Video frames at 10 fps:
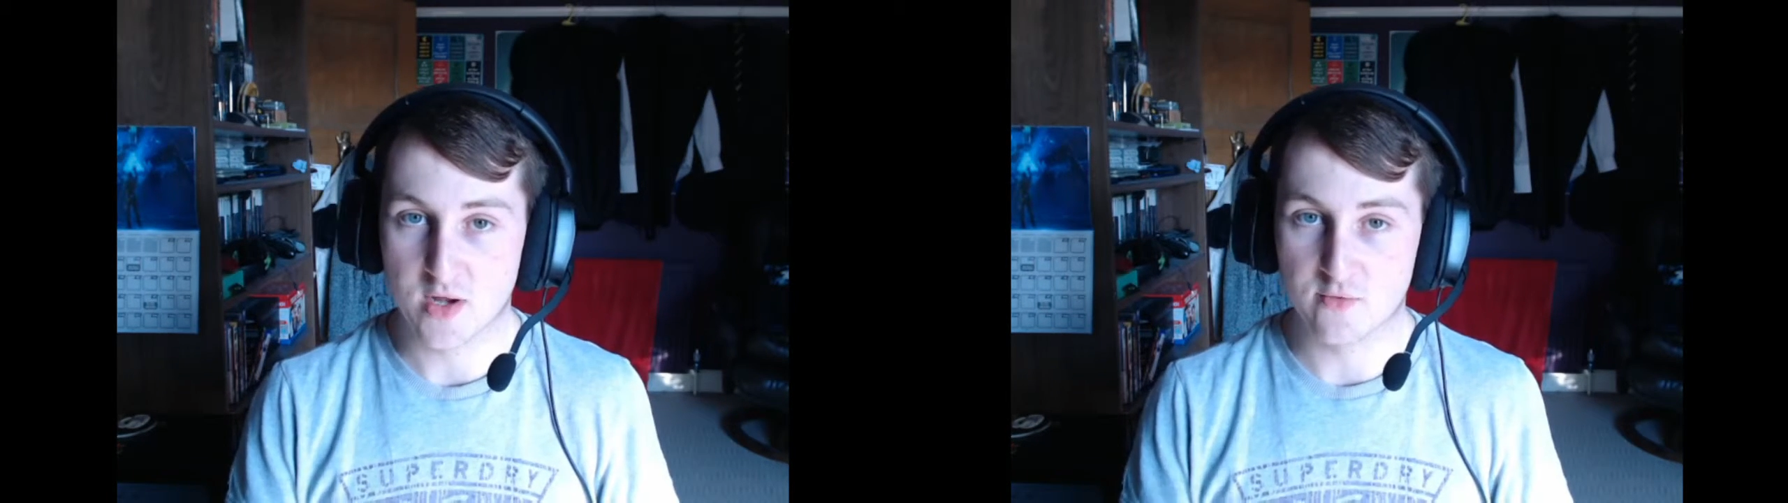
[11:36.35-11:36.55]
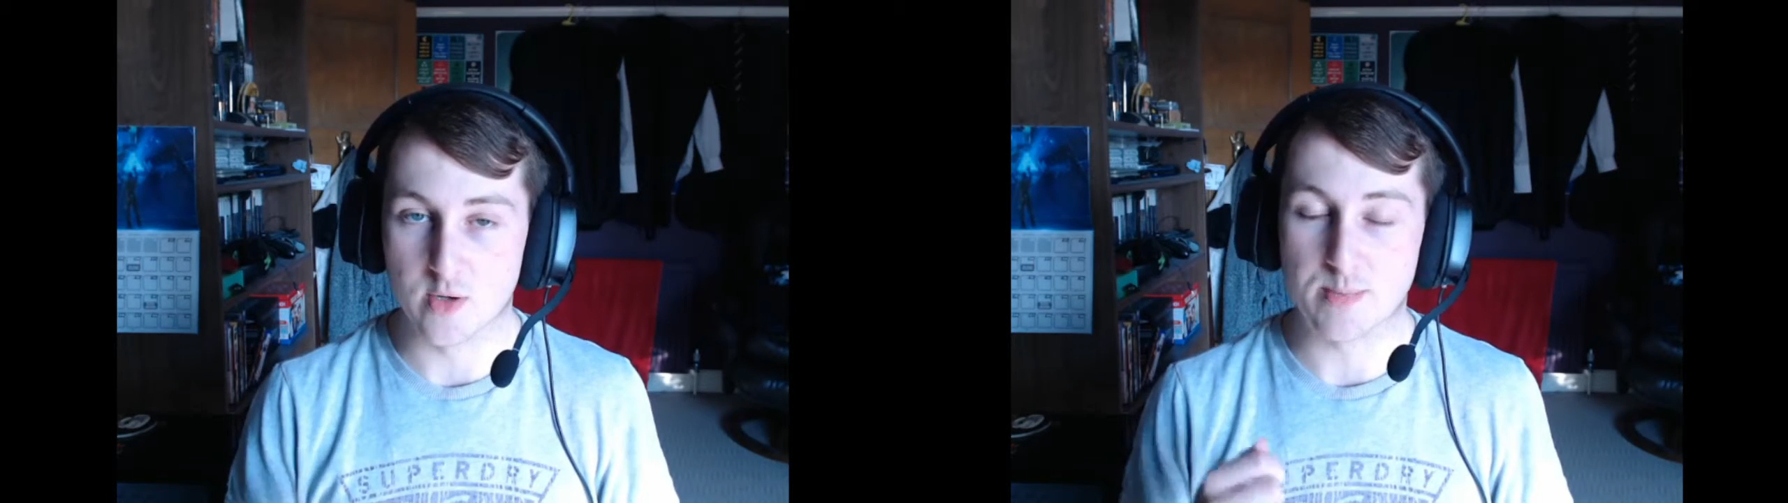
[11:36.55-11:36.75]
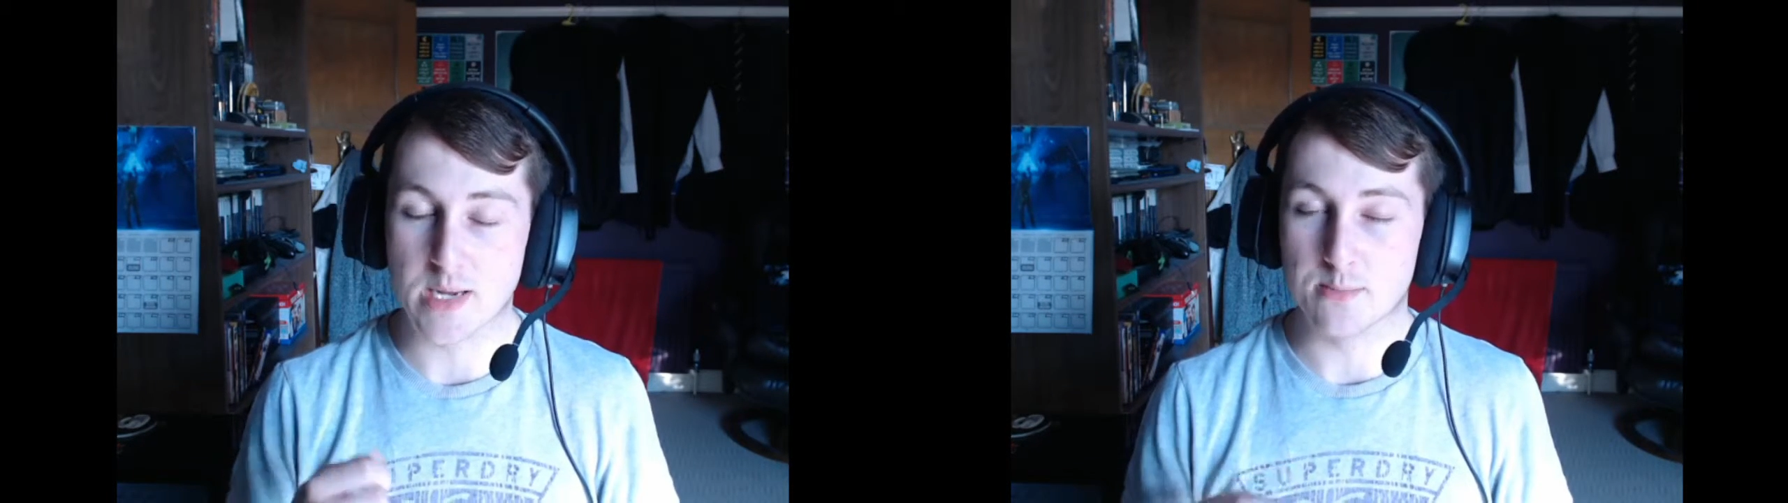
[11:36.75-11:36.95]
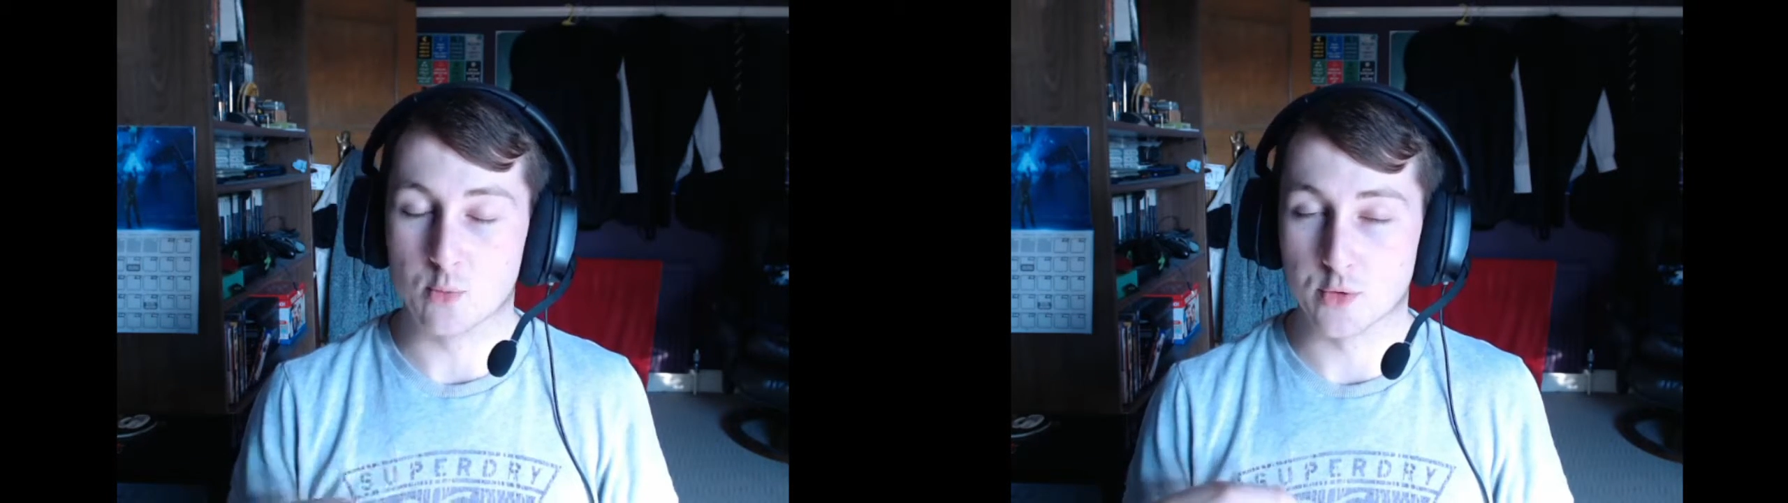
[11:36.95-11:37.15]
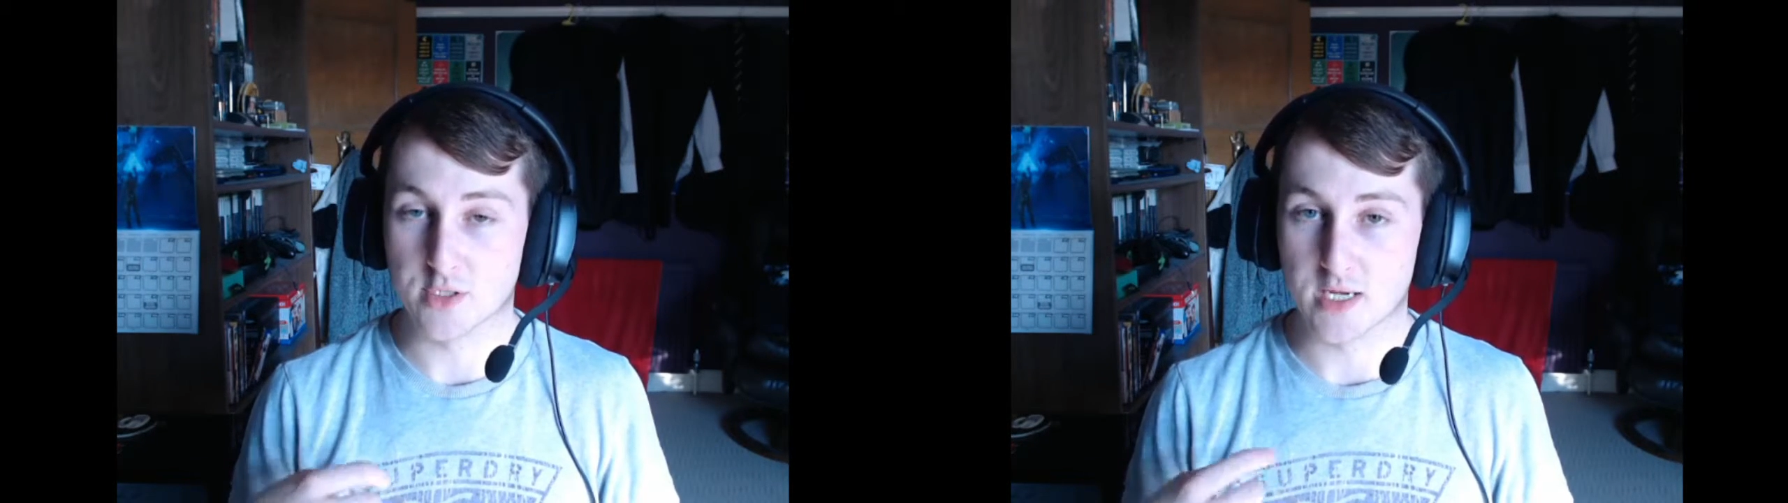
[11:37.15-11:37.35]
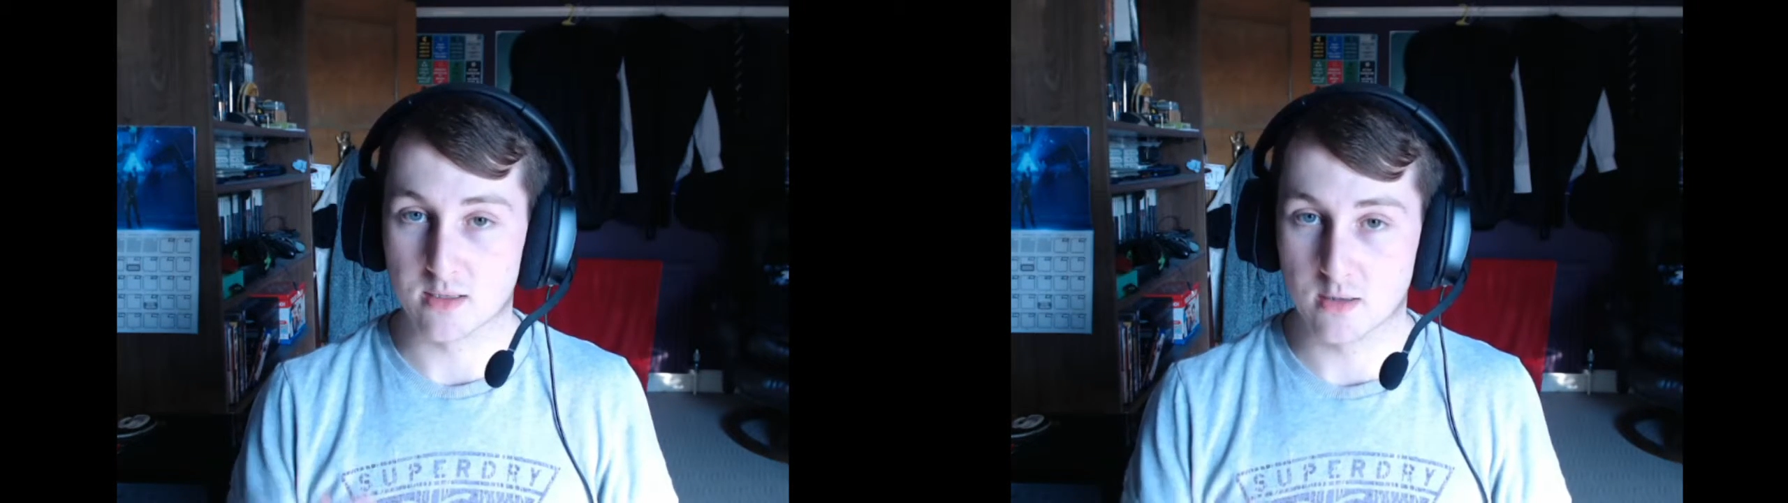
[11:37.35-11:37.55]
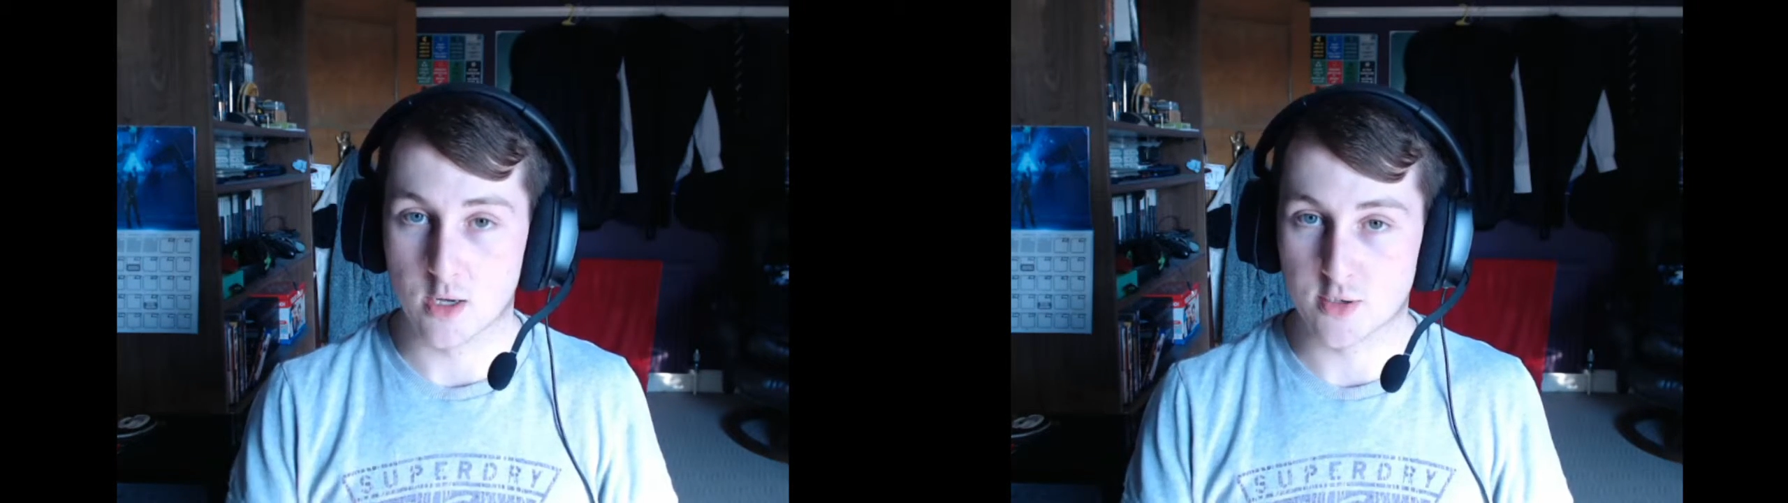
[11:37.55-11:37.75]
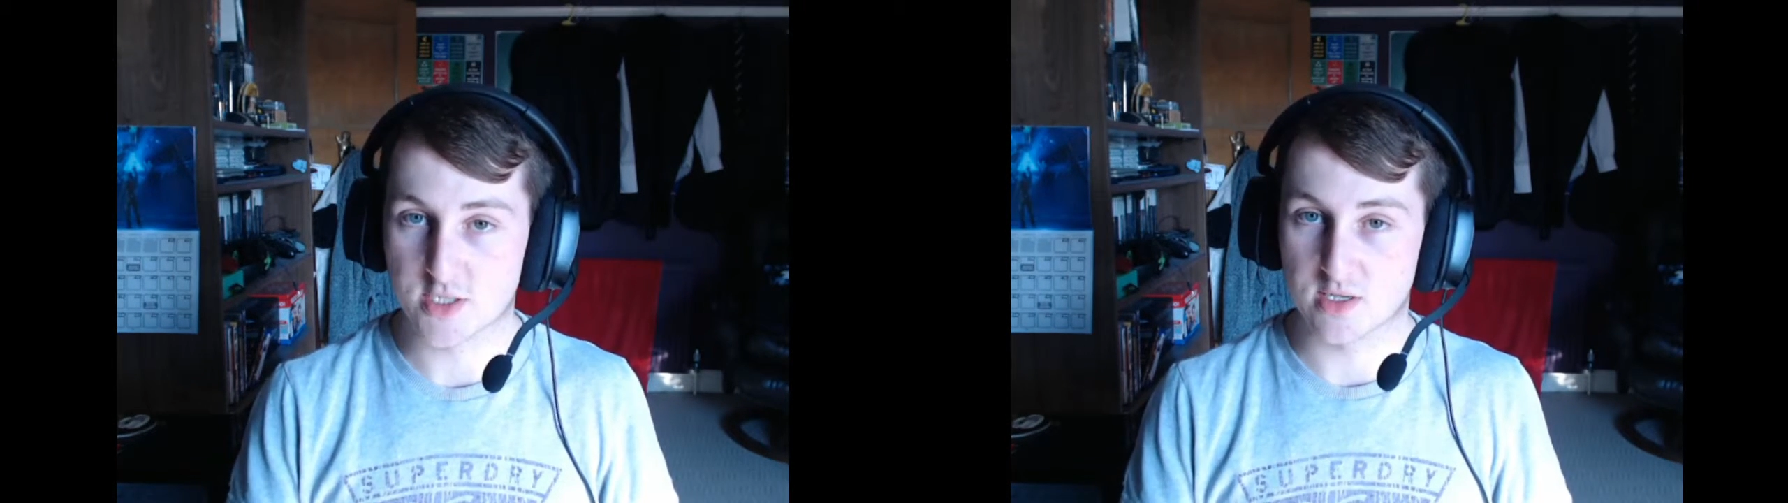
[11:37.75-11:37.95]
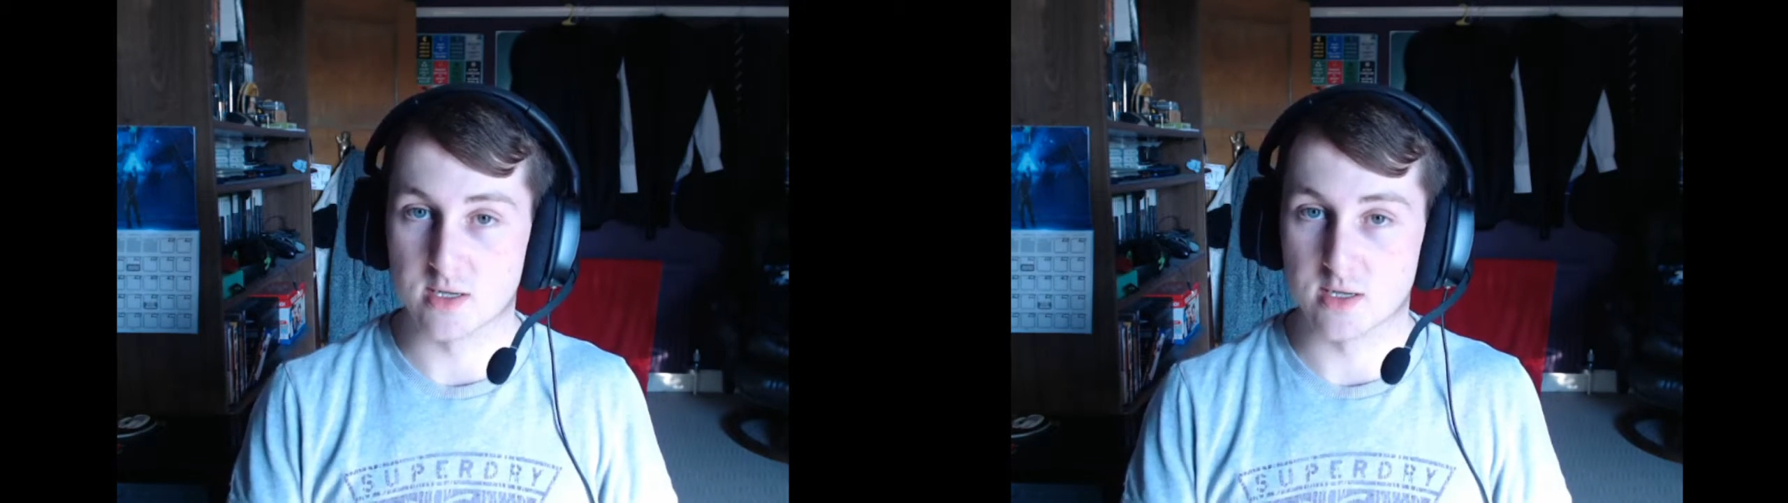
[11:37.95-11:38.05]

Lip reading: that people would get lost